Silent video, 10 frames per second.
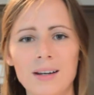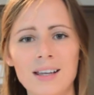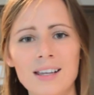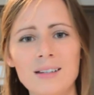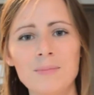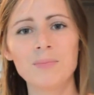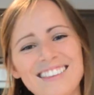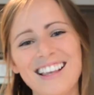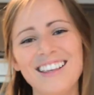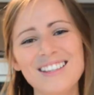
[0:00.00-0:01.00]
in.
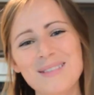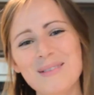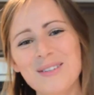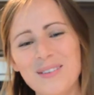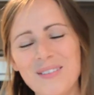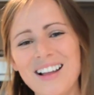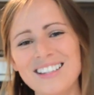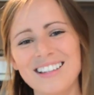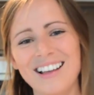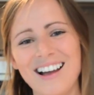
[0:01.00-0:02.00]
Thank you so much for
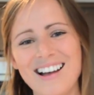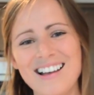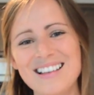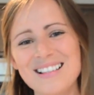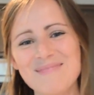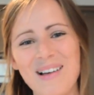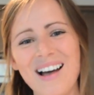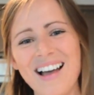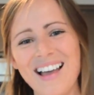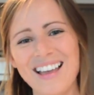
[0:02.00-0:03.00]
watching, guys.
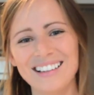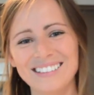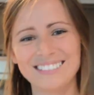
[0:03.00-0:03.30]
Bye.